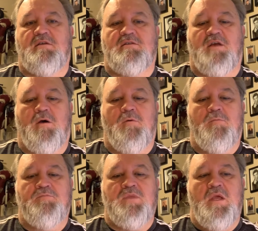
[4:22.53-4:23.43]
So
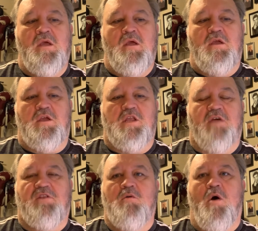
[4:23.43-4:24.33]
you
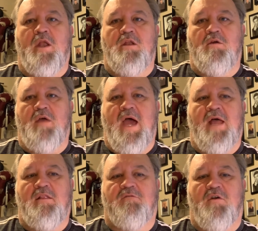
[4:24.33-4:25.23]
definitely want to do
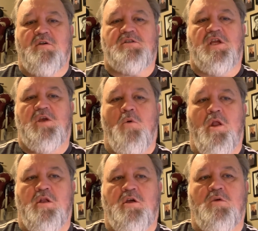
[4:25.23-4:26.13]
that. The first thing you want
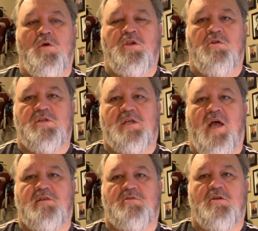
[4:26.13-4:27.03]
to do when you
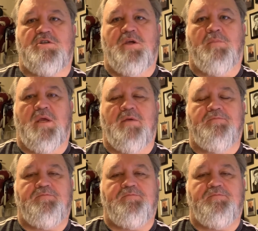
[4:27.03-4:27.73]
decide to start shipping